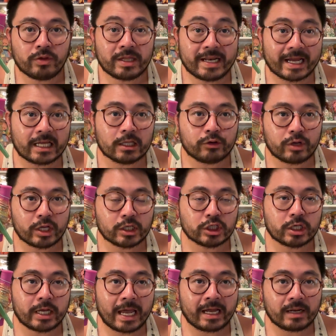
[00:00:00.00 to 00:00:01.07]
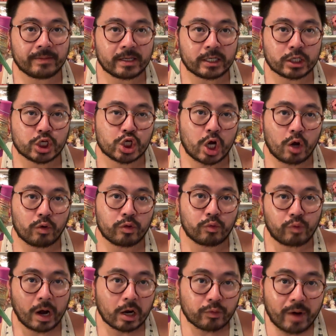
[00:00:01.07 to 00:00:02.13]
the Nickelodeon animated show, the
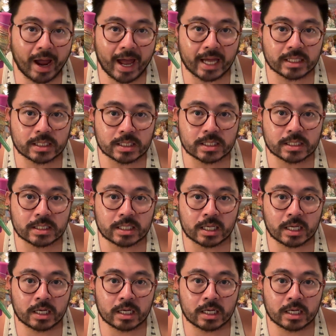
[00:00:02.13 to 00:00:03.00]
Rugrats.